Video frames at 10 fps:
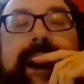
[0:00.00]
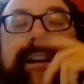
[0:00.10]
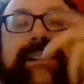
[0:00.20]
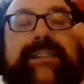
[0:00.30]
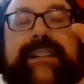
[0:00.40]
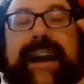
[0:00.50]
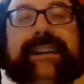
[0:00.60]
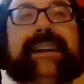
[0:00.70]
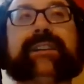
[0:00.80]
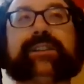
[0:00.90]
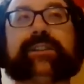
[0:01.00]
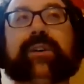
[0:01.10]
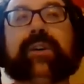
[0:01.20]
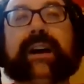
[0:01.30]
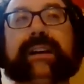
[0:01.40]
I accidentally
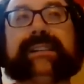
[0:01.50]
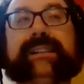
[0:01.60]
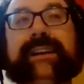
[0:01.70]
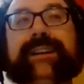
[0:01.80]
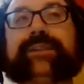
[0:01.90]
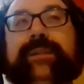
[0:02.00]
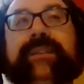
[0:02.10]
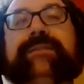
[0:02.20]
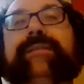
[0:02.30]
saw a still from the